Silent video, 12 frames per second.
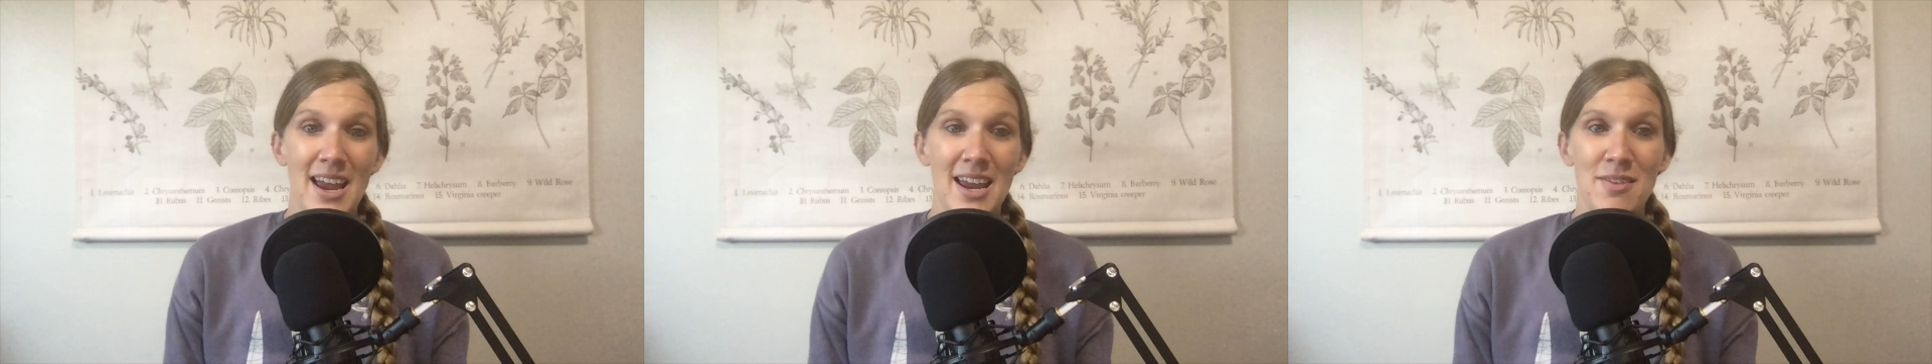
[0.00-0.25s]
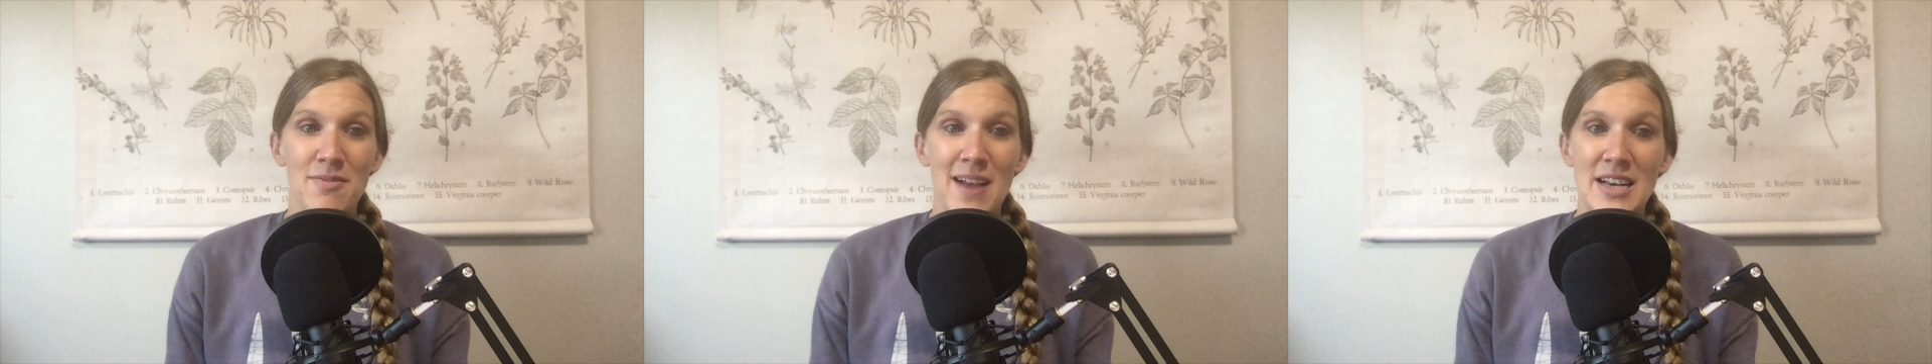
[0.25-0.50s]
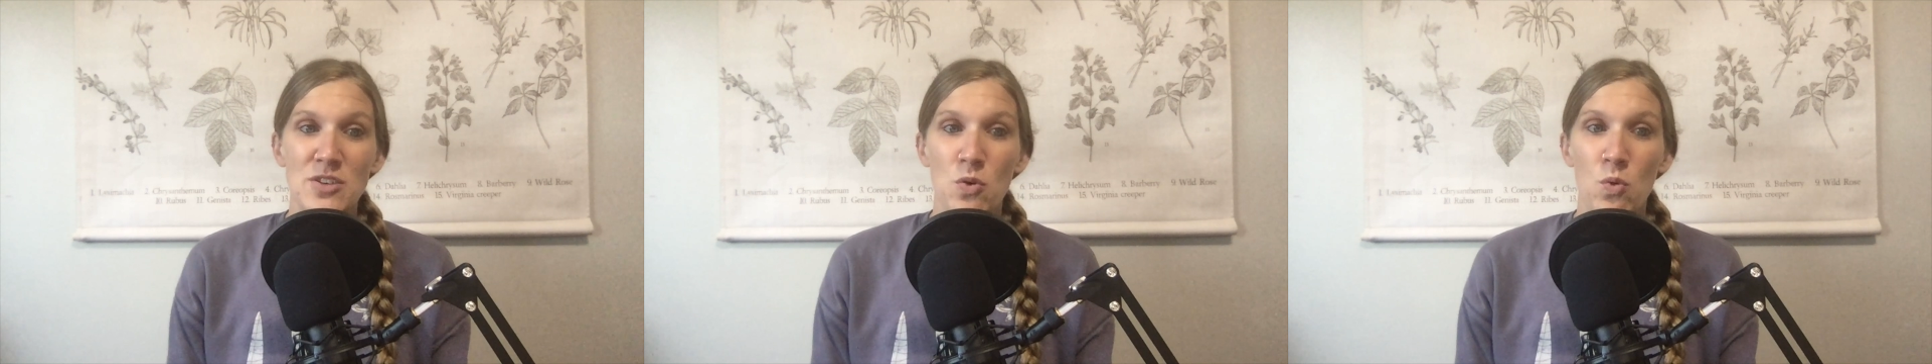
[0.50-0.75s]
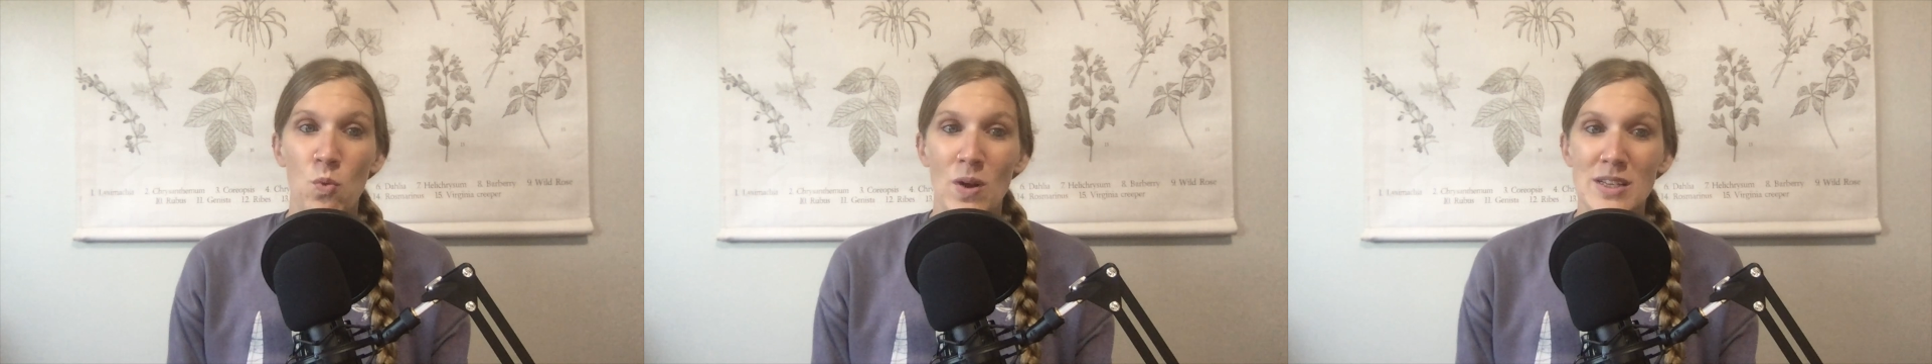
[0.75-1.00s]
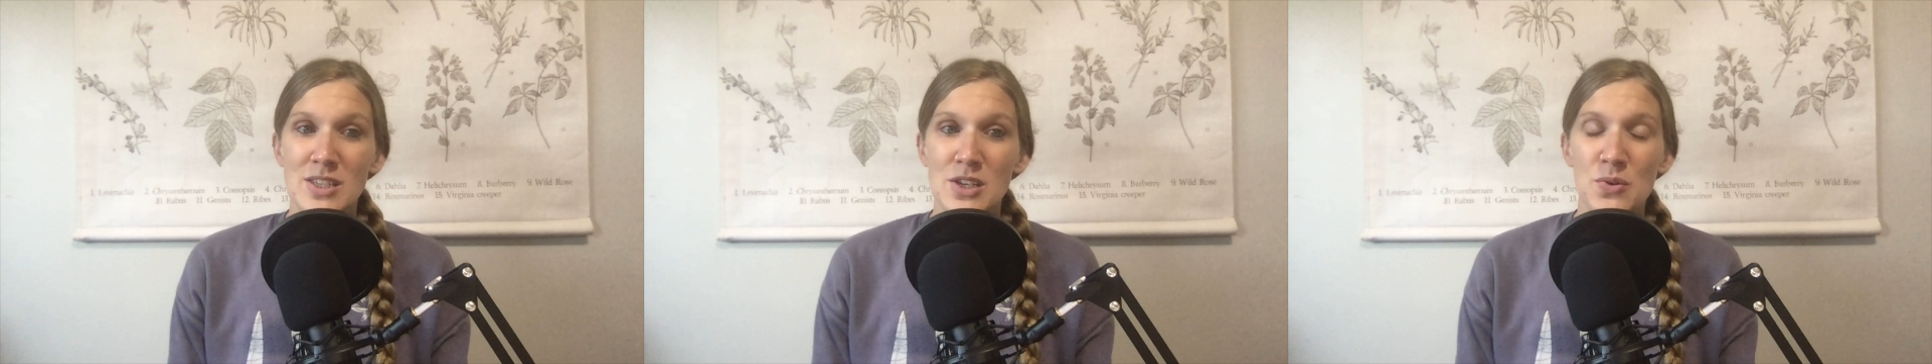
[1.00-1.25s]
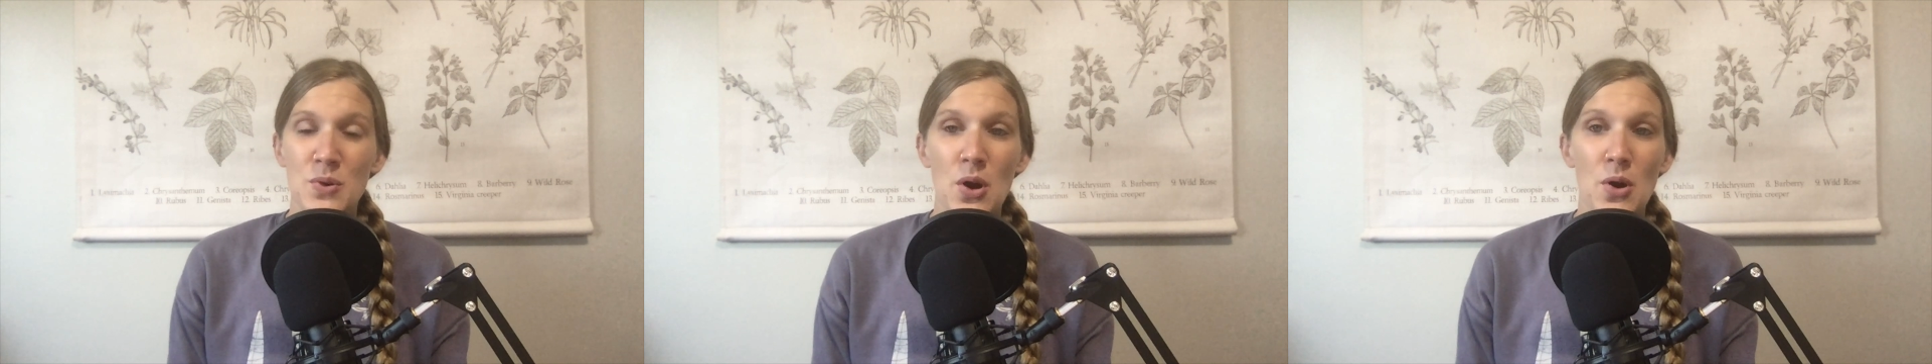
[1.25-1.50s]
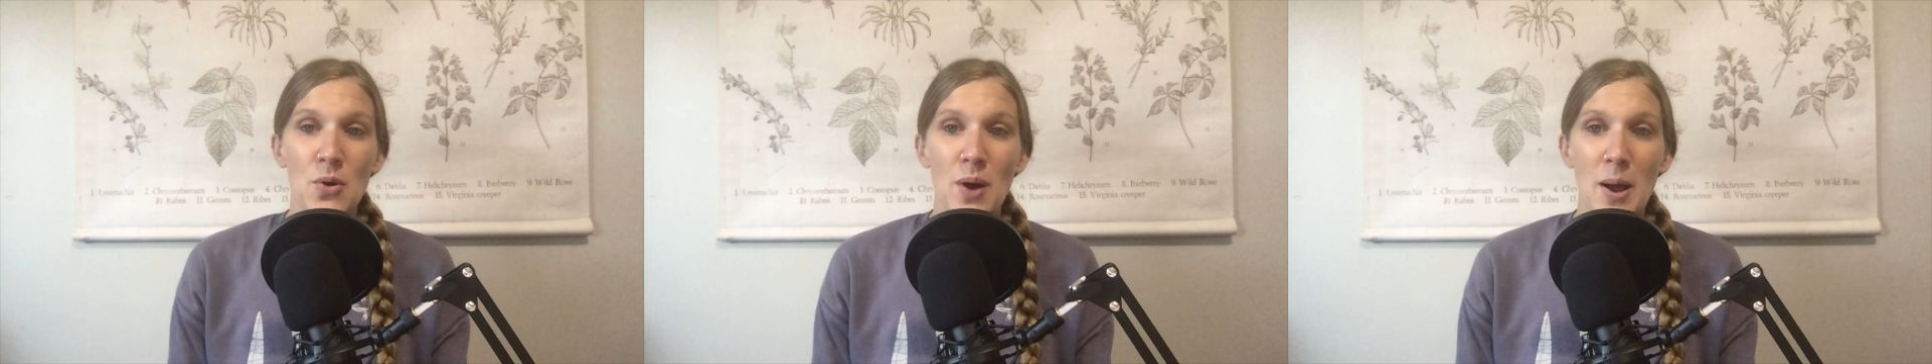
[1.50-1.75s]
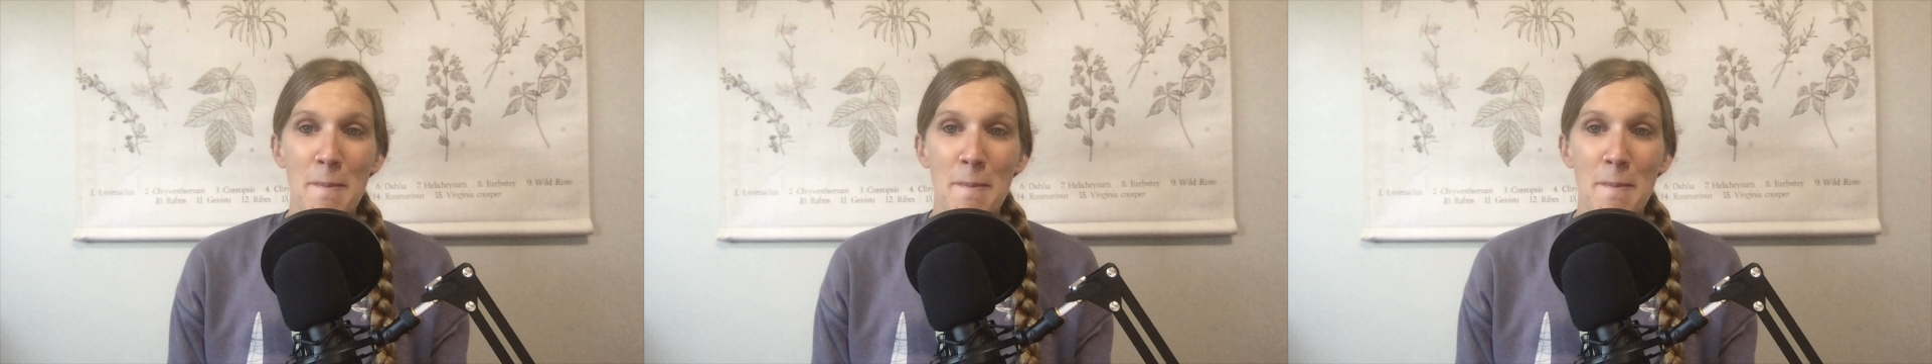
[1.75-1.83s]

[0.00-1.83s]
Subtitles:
In fact, once you go